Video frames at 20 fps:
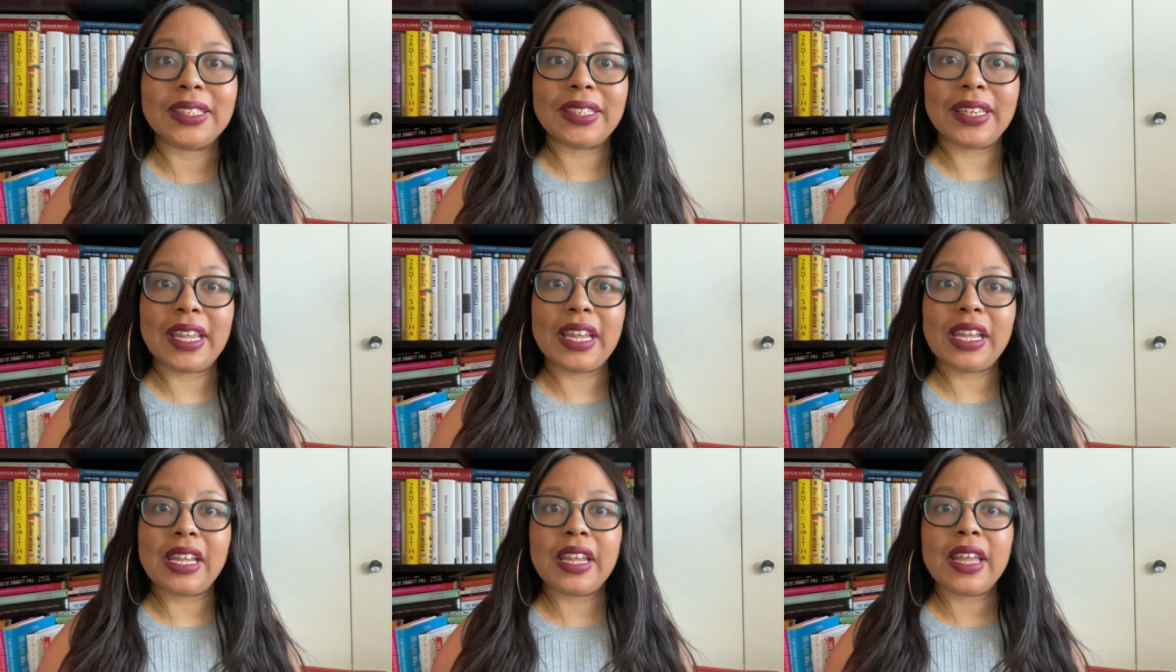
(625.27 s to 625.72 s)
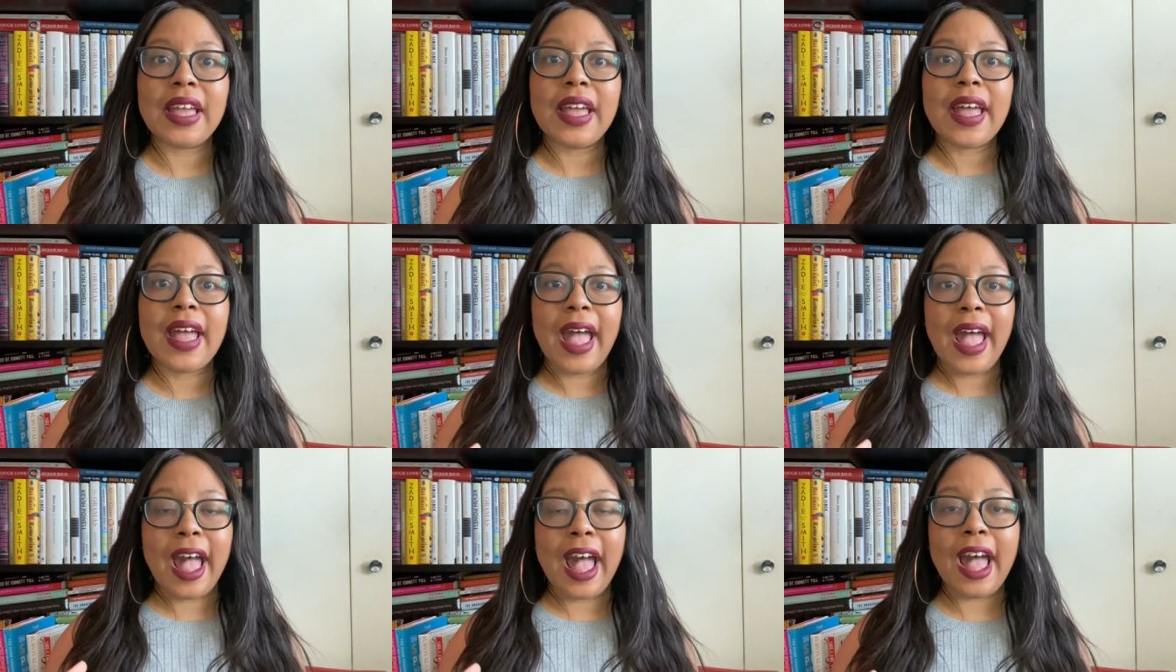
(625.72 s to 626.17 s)
They
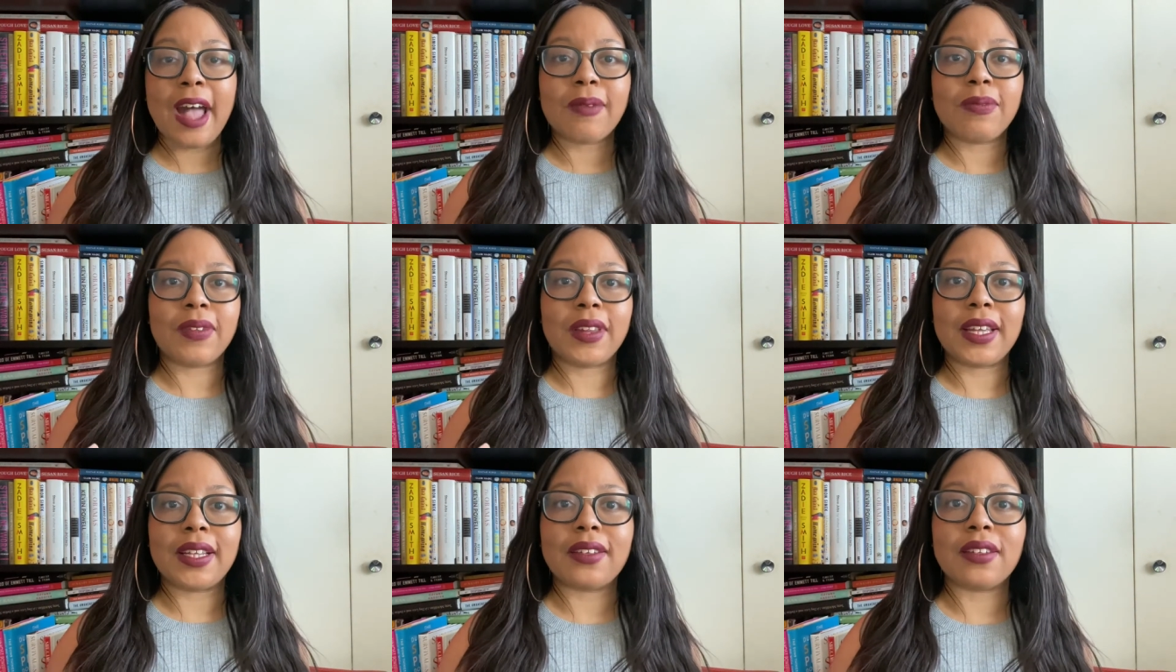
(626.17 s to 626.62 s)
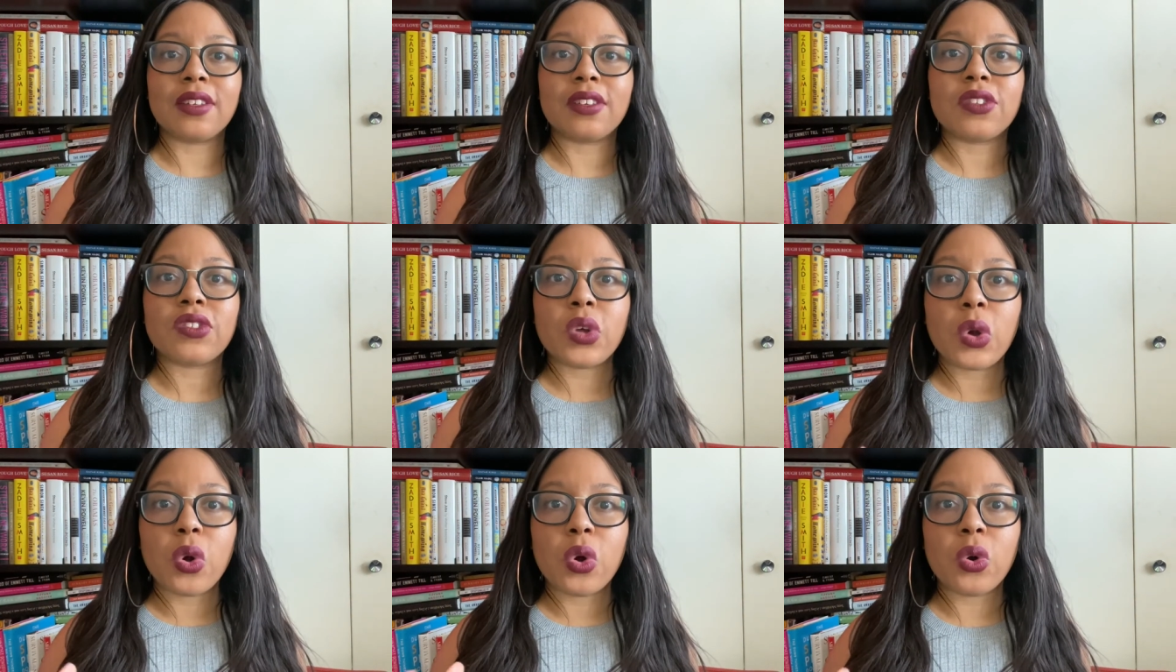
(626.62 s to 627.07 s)
have like this
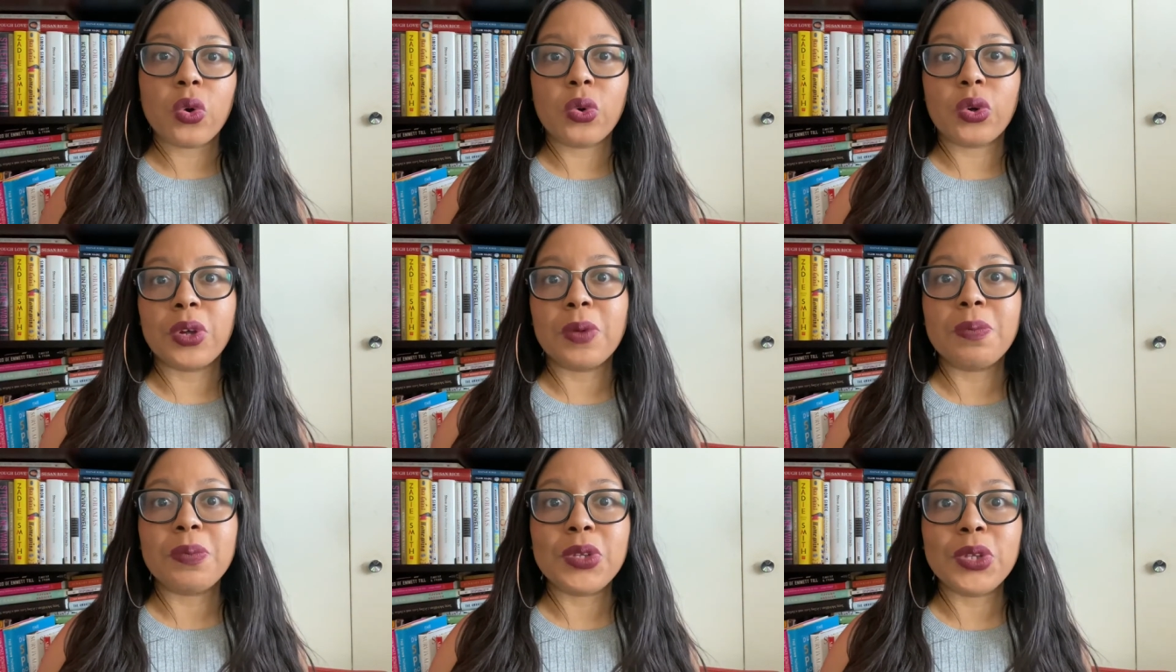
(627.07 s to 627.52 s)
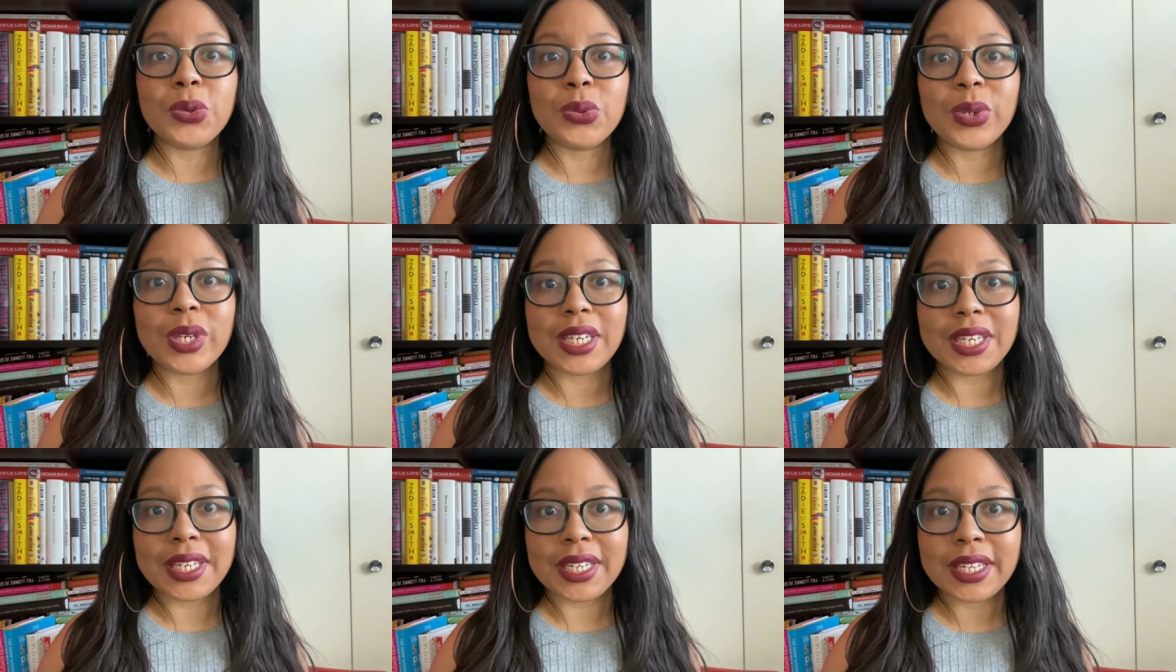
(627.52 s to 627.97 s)
whole
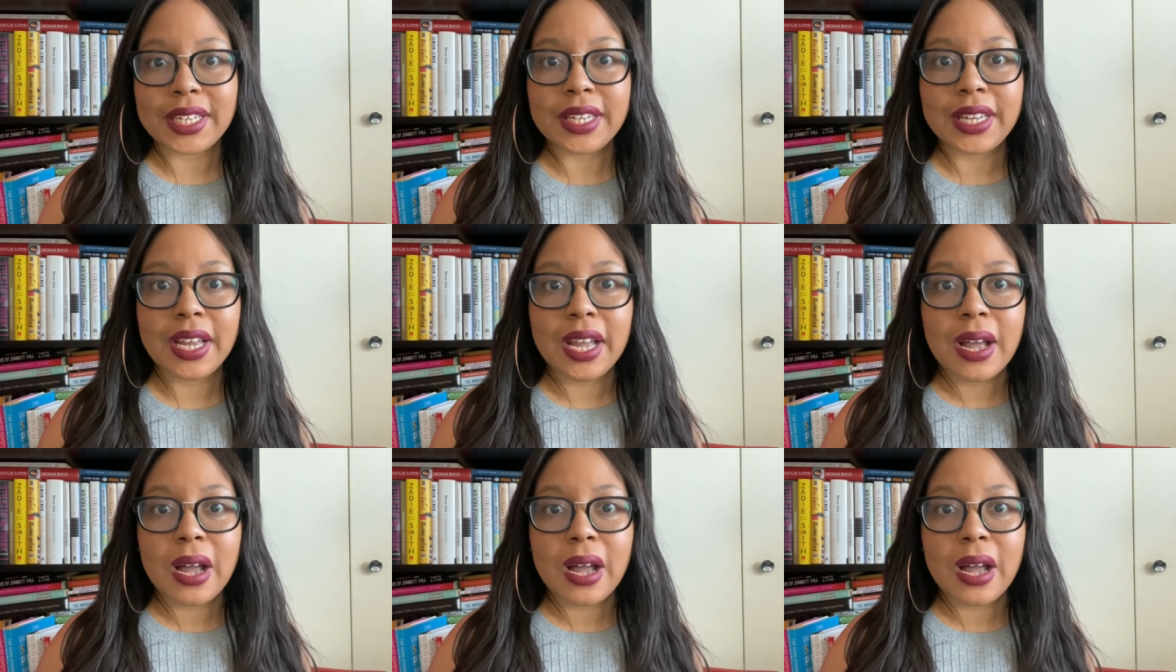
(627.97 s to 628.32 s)
community